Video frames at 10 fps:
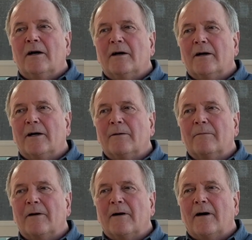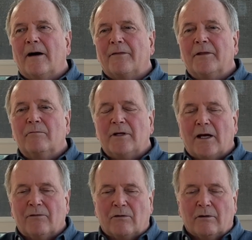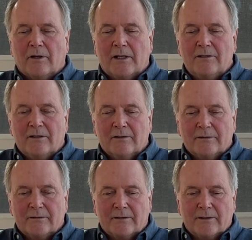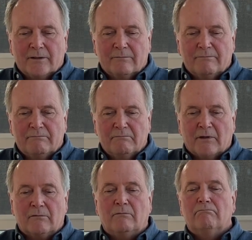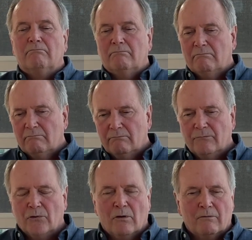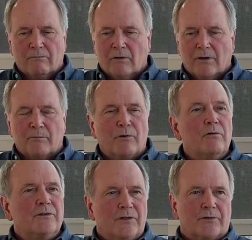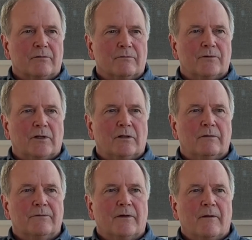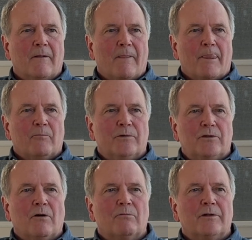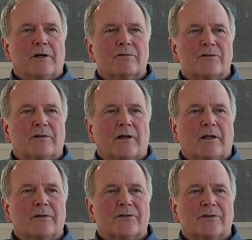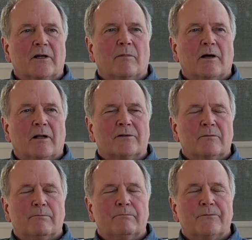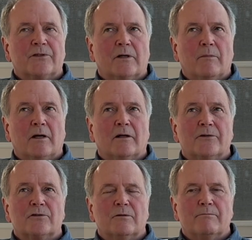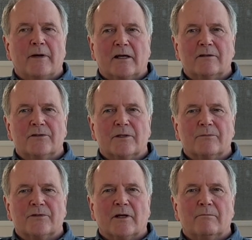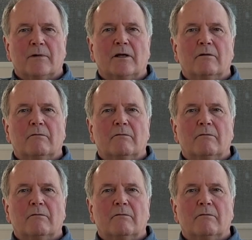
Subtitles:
I think we have a good idea of overall the proteins that are involved. We don't really understand the cell biological mechanisms that make